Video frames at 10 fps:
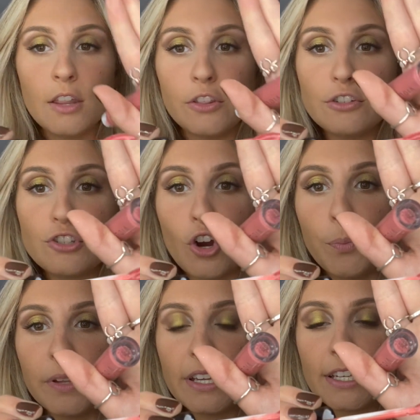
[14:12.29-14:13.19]
The
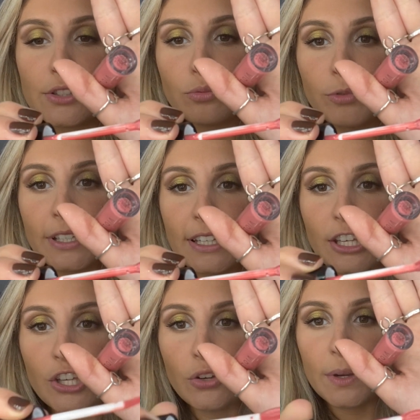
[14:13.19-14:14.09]
dopelet is really
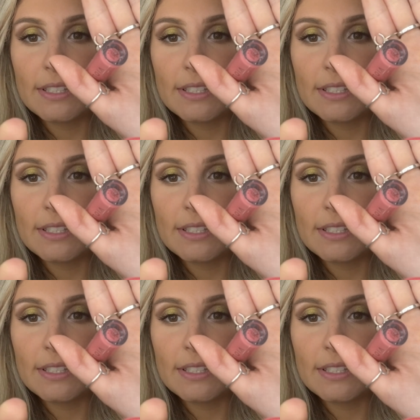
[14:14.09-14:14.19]
cute.